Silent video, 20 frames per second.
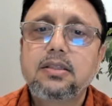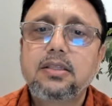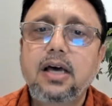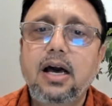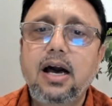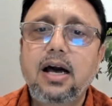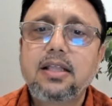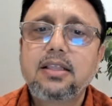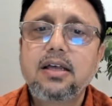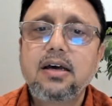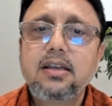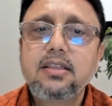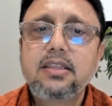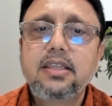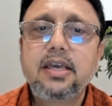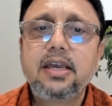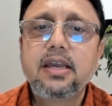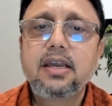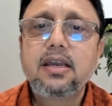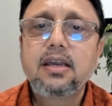The other
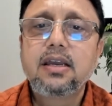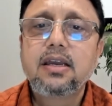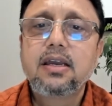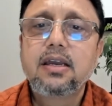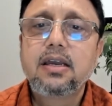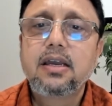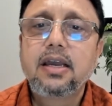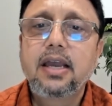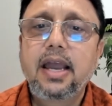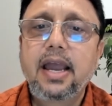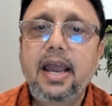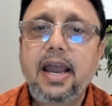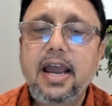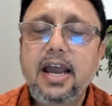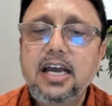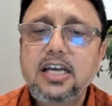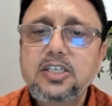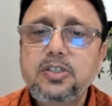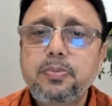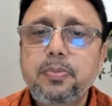thing,
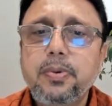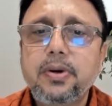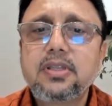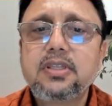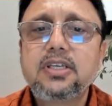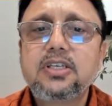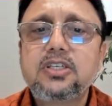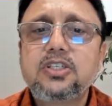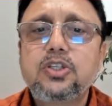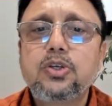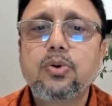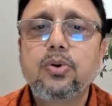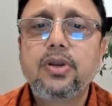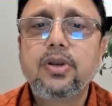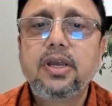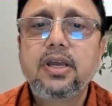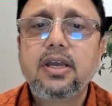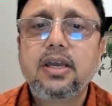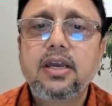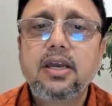as per this
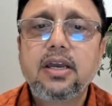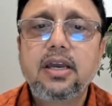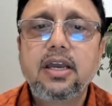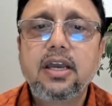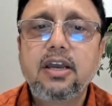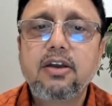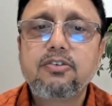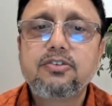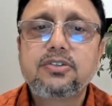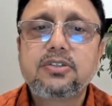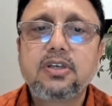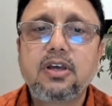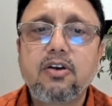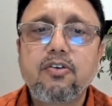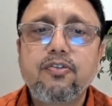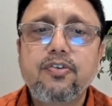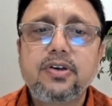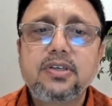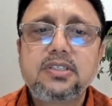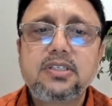theory, if
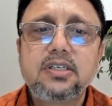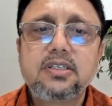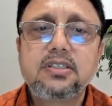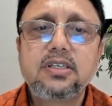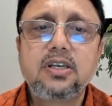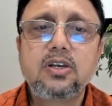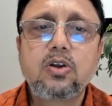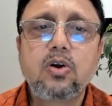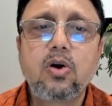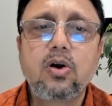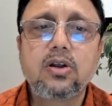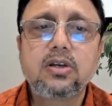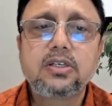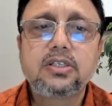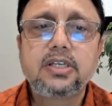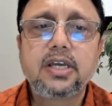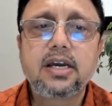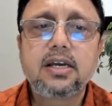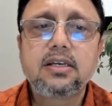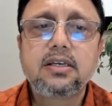surfaces in
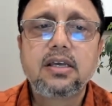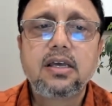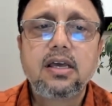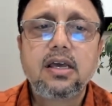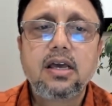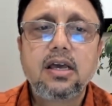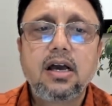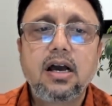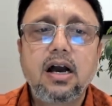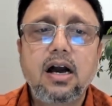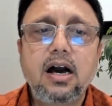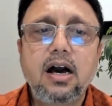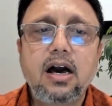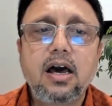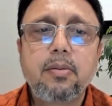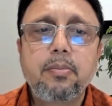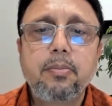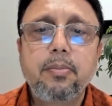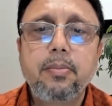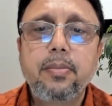contact
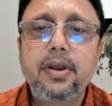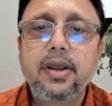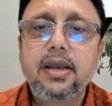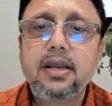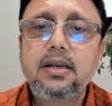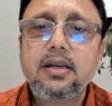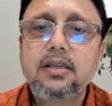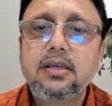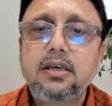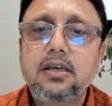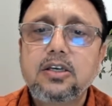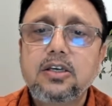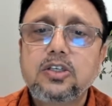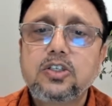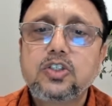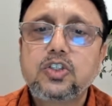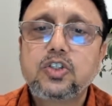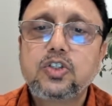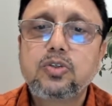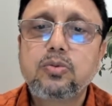are made
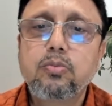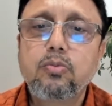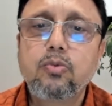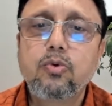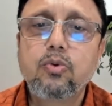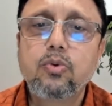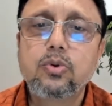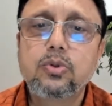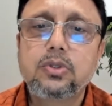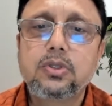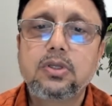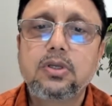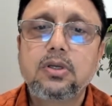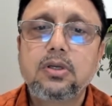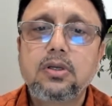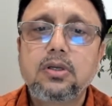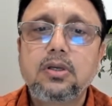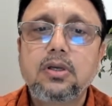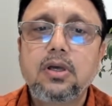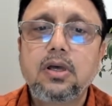smooth,
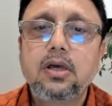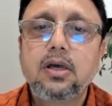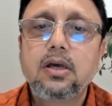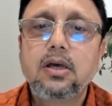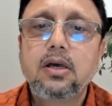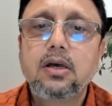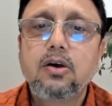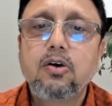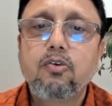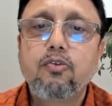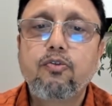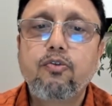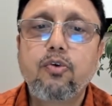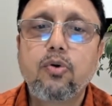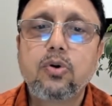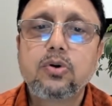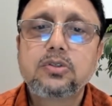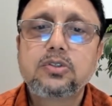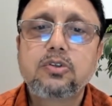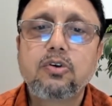
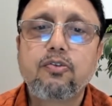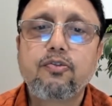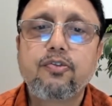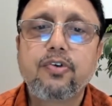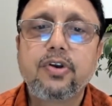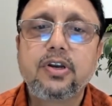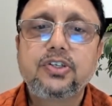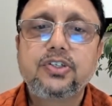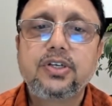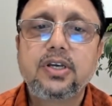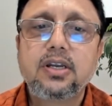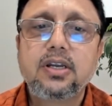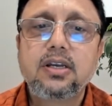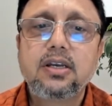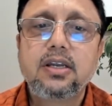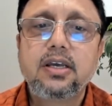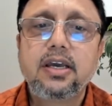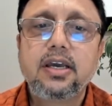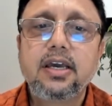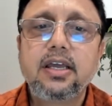force of
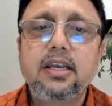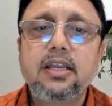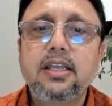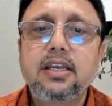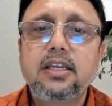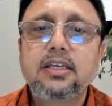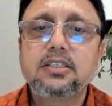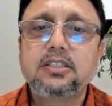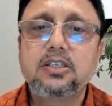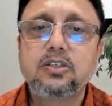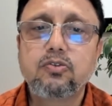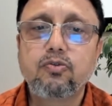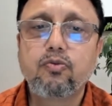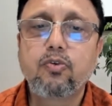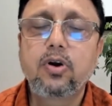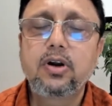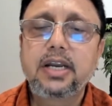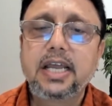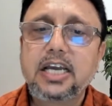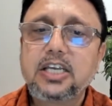friction increases.
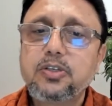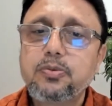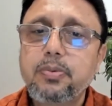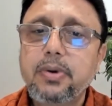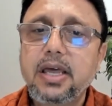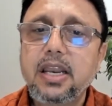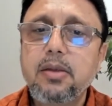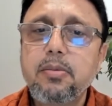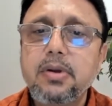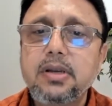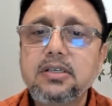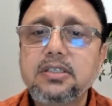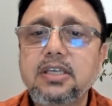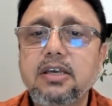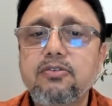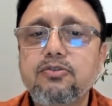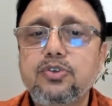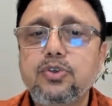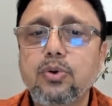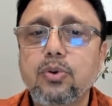What
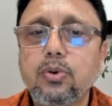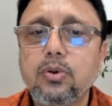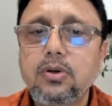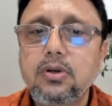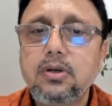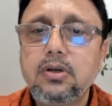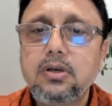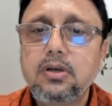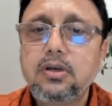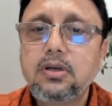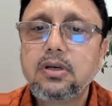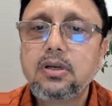experiments have shown